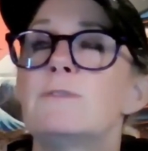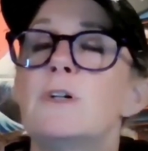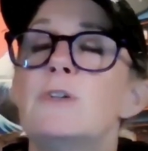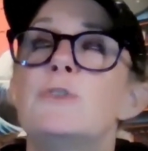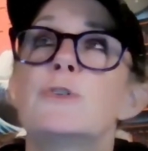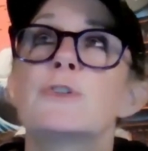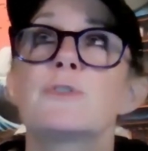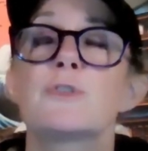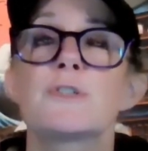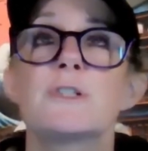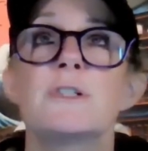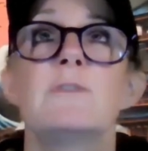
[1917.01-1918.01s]

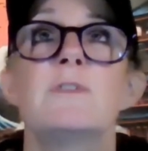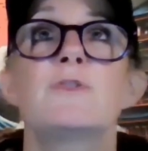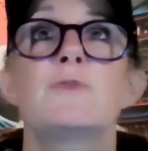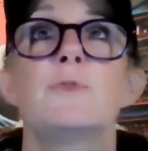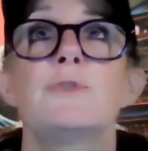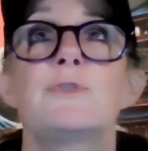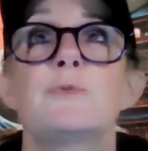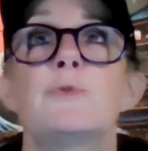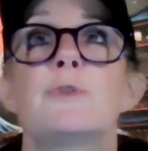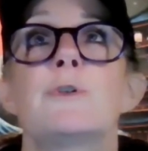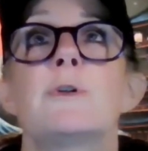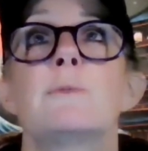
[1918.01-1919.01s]
neurodivergent individuals
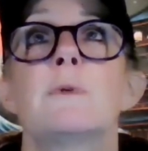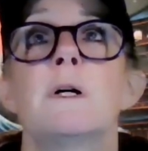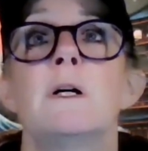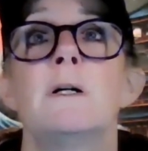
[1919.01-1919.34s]
were